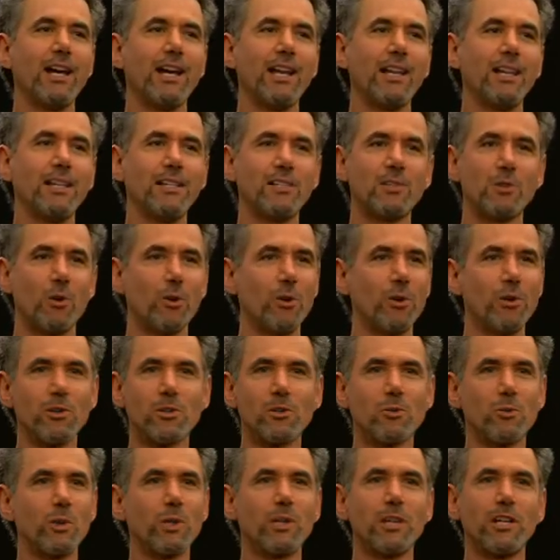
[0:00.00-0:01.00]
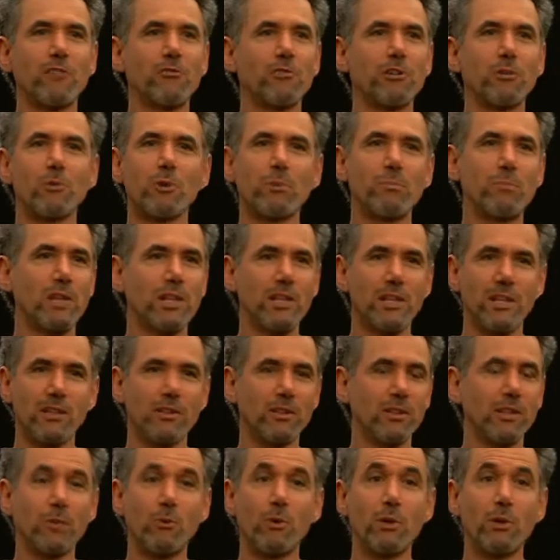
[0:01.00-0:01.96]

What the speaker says: These orders were given repeatedly.